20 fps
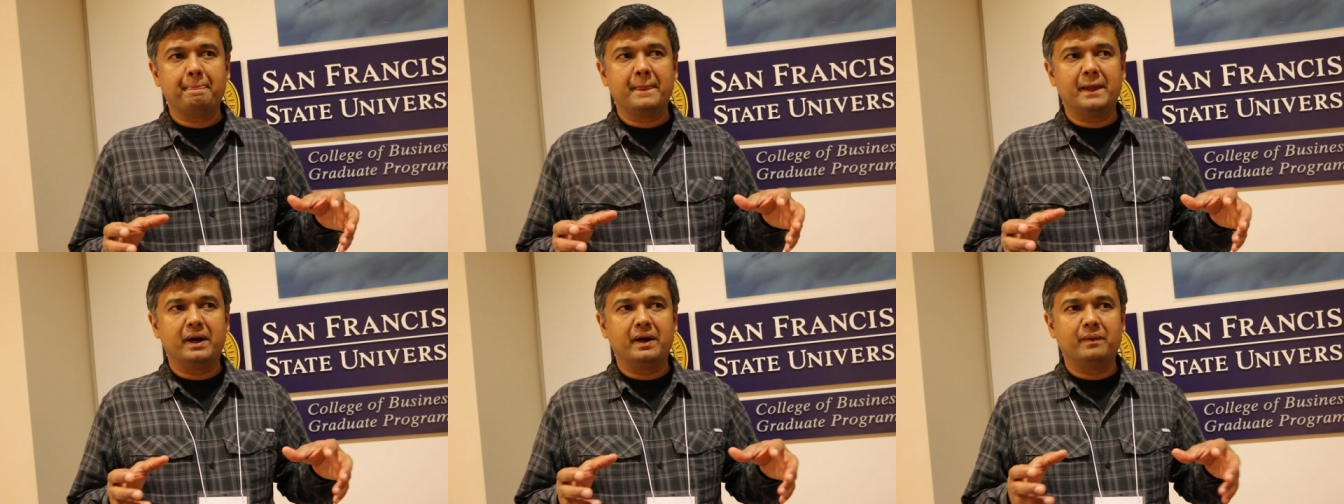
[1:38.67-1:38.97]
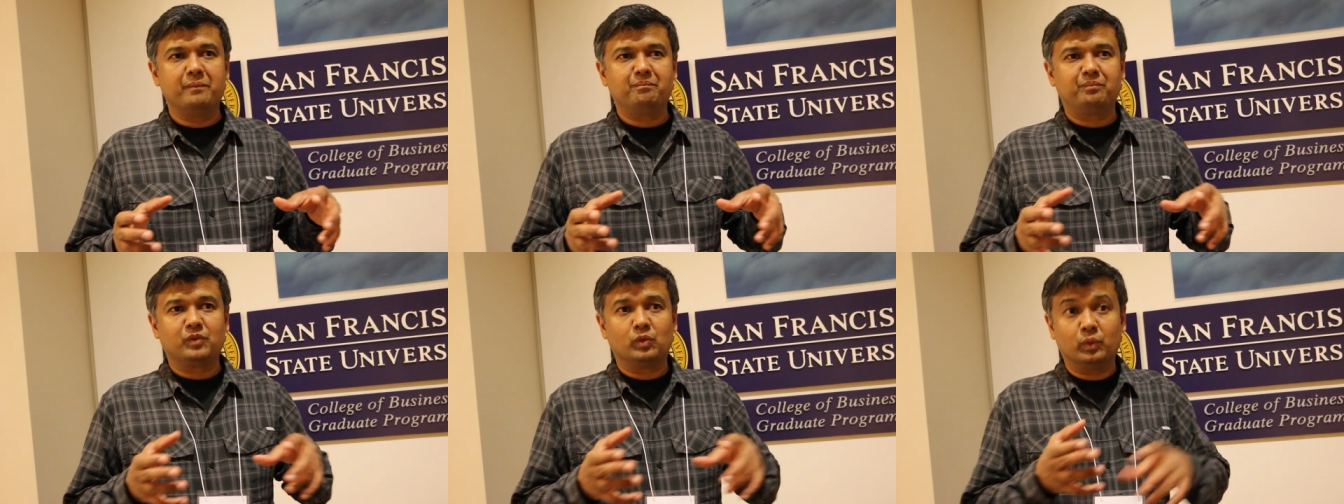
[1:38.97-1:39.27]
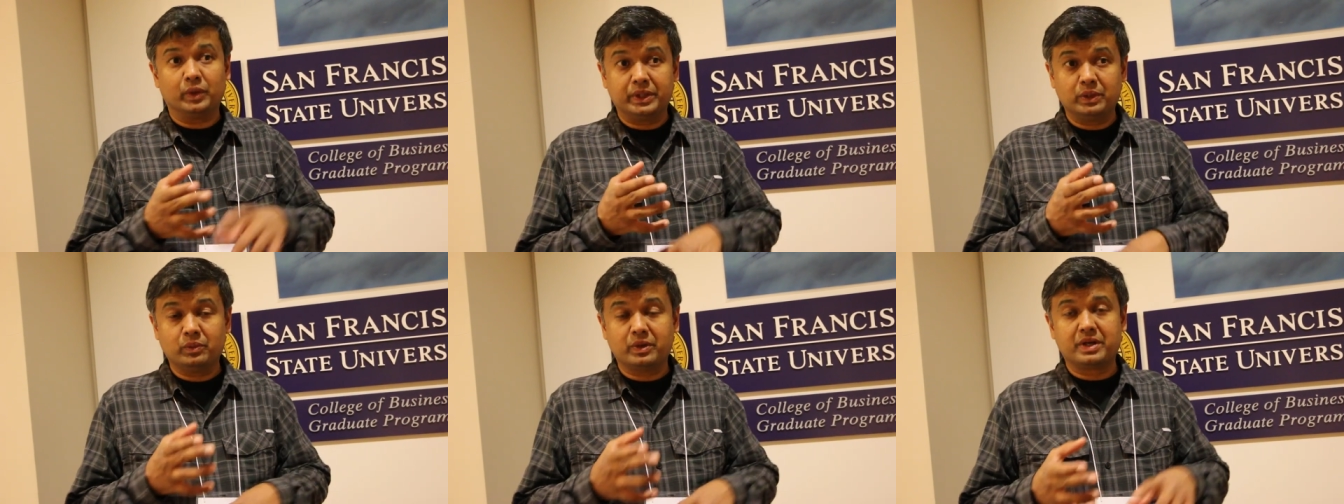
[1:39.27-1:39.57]
uh,
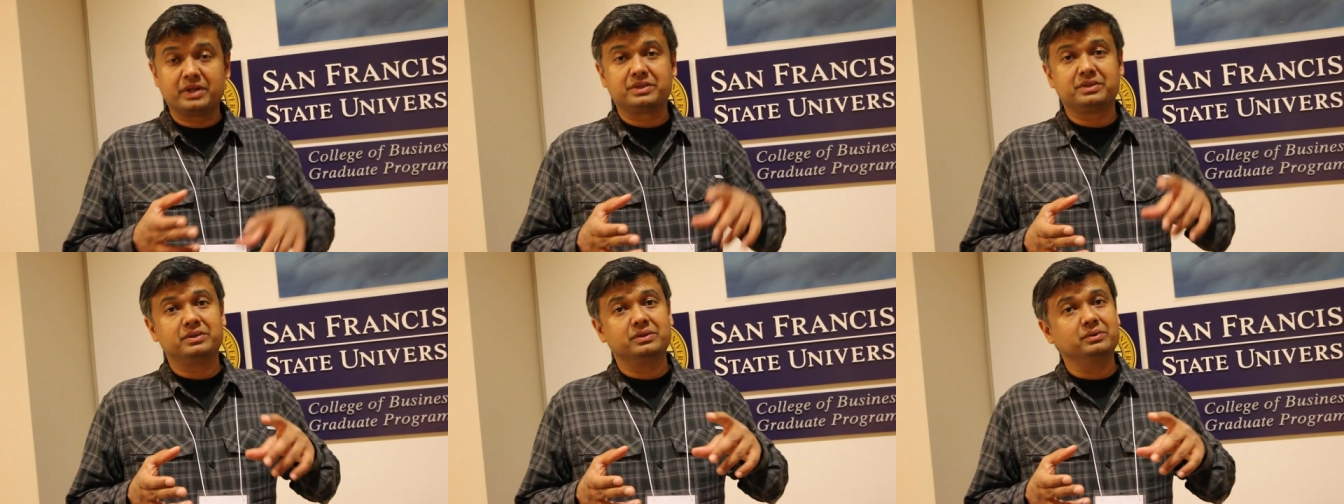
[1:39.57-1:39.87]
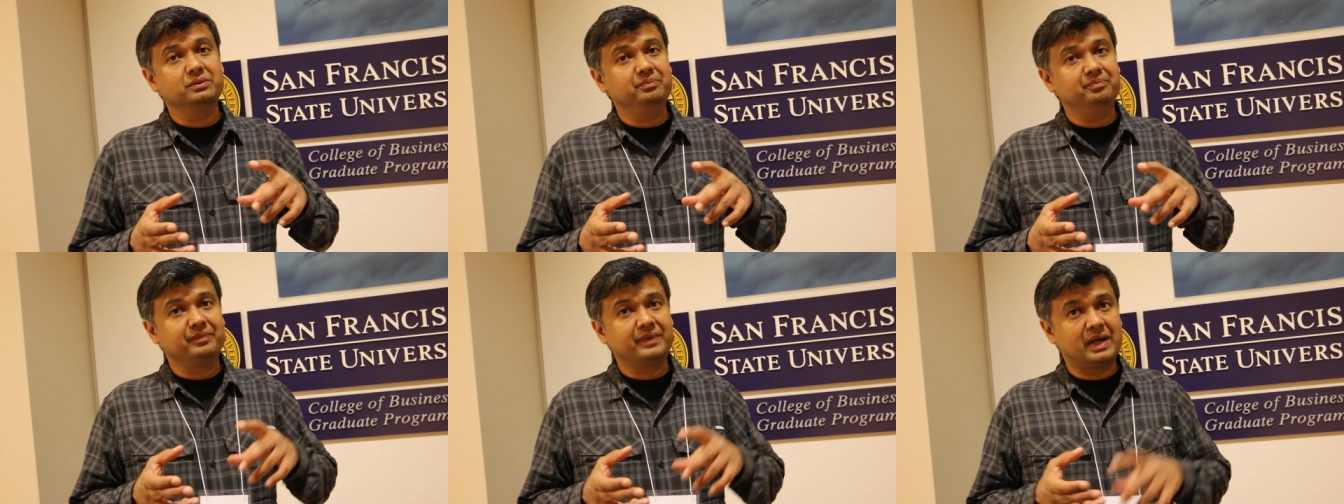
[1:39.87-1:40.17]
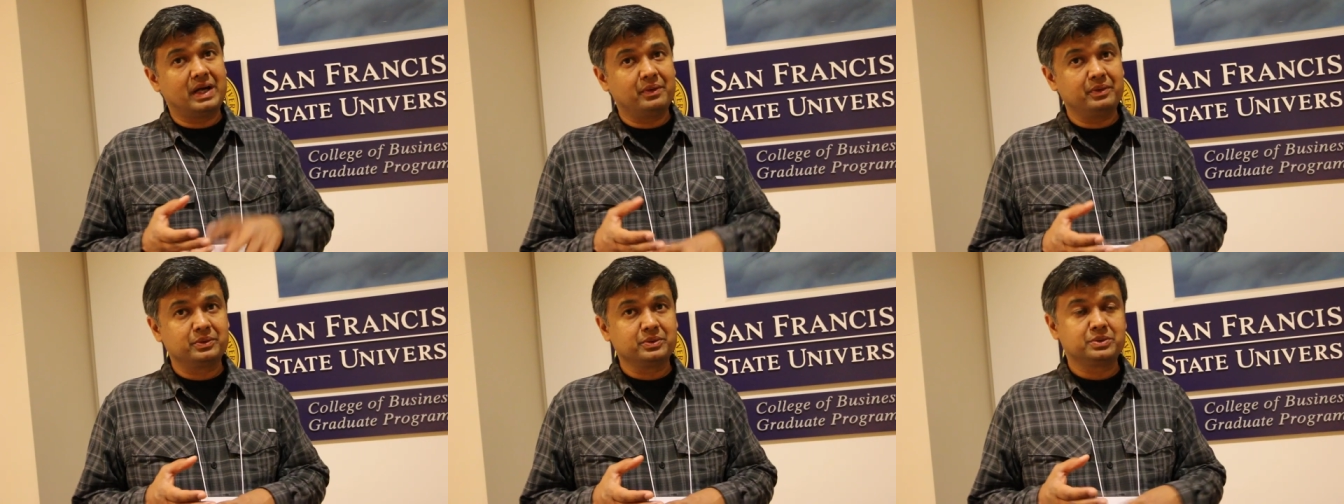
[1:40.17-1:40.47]
what they wanted to do,
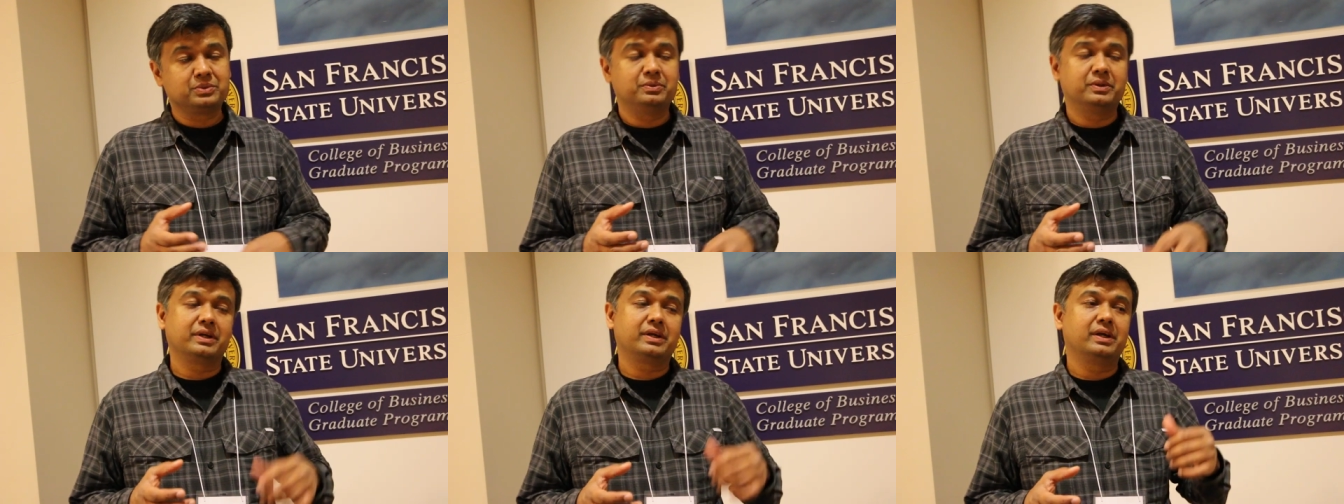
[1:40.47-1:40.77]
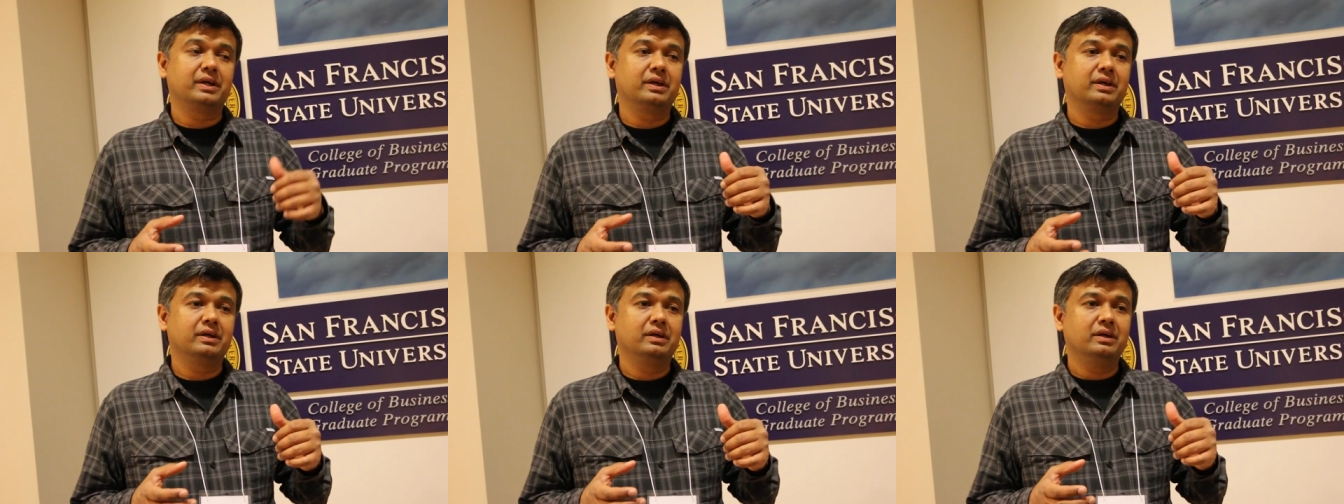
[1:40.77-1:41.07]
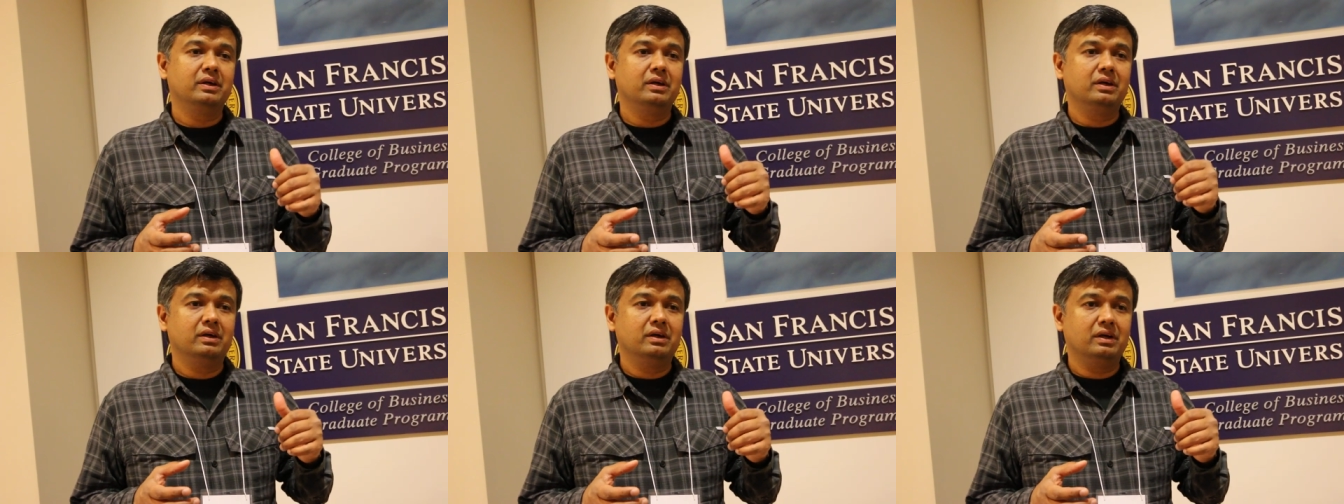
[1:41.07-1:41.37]
how it was working,
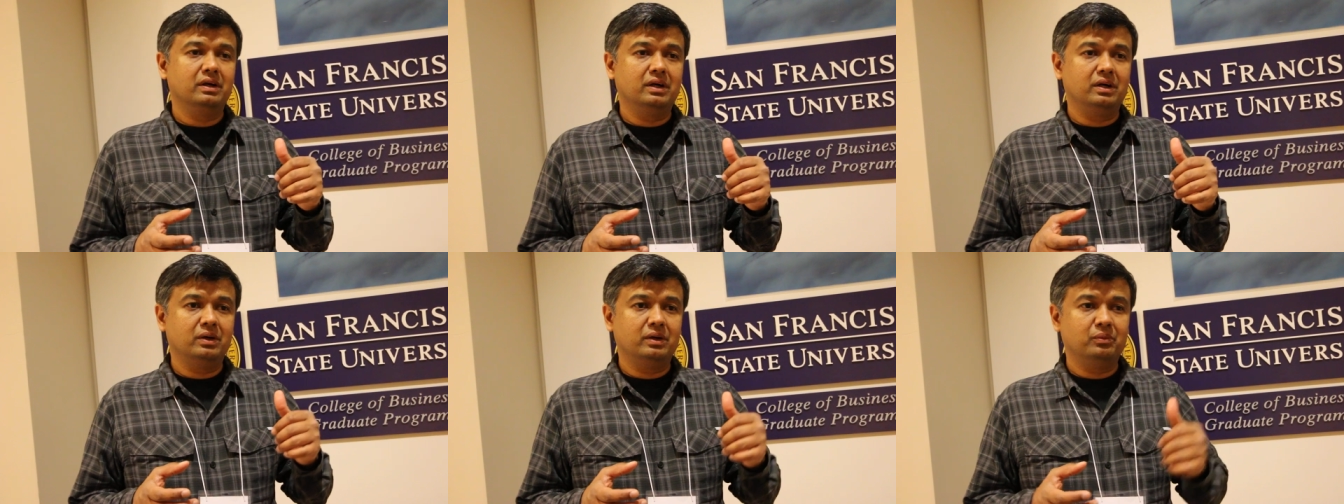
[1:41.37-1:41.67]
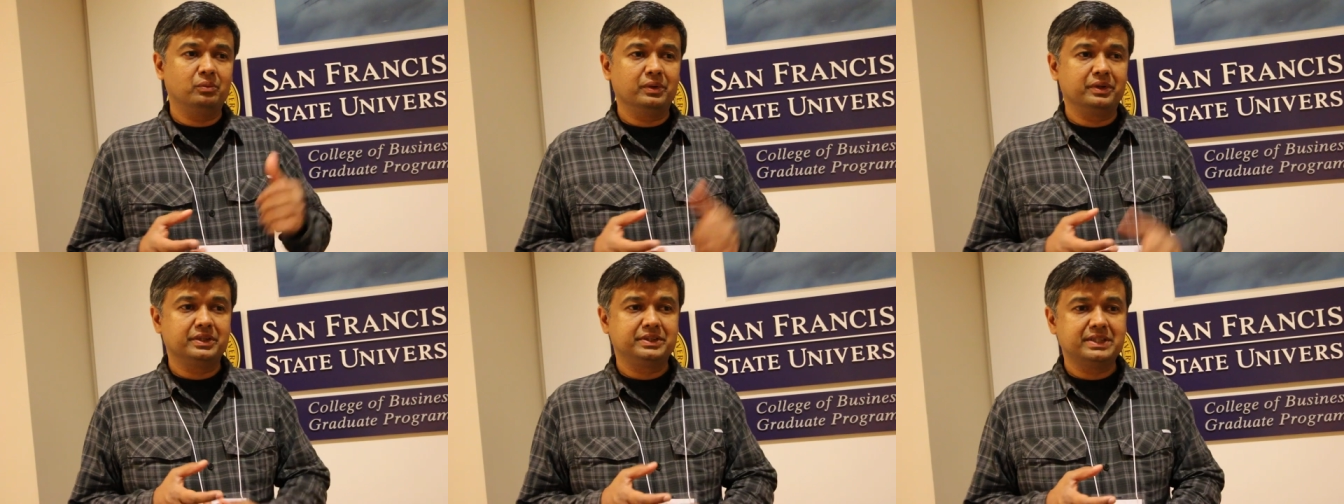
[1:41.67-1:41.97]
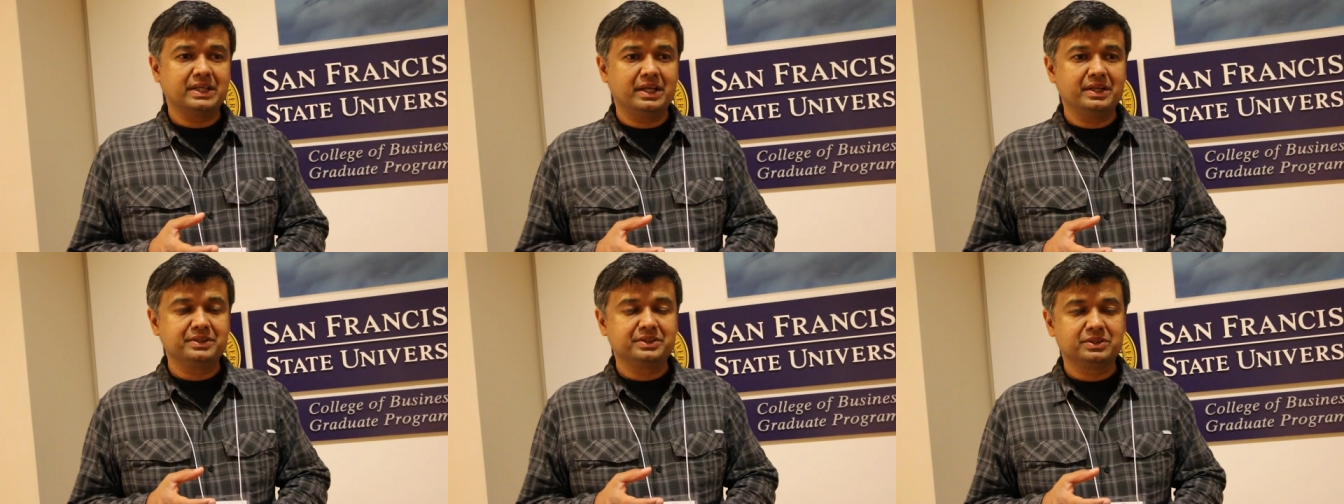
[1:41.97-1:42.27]
uh, what the
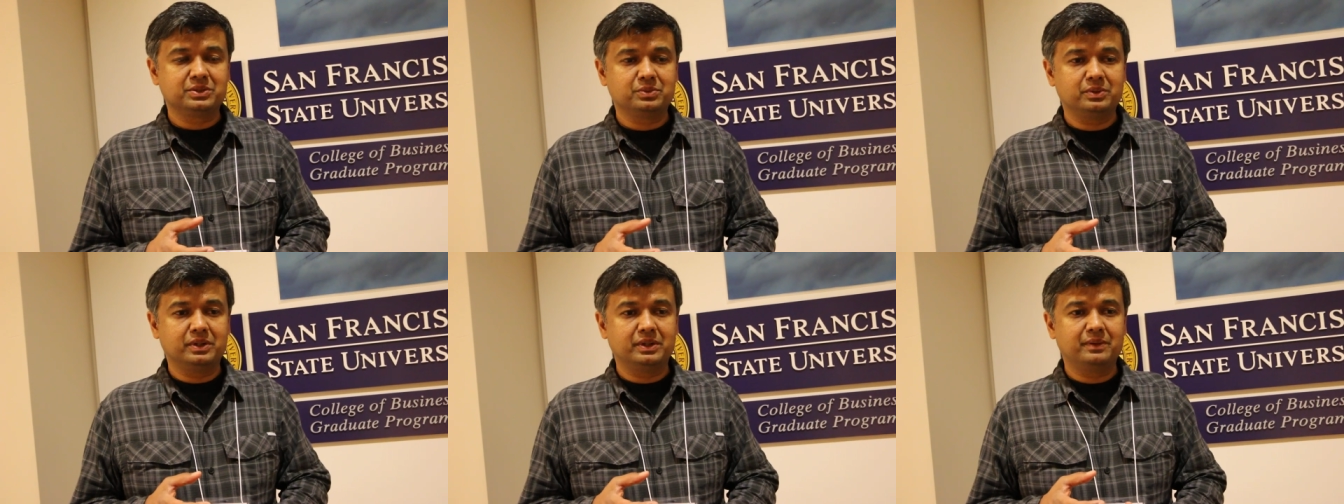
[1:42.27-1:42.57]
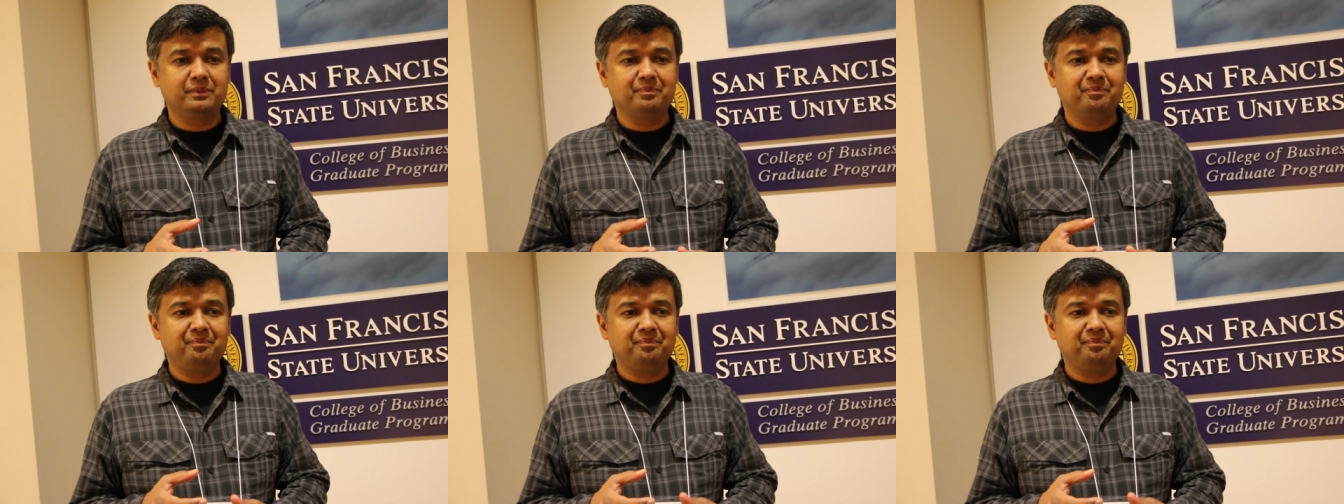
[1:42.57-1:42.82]
challenges were.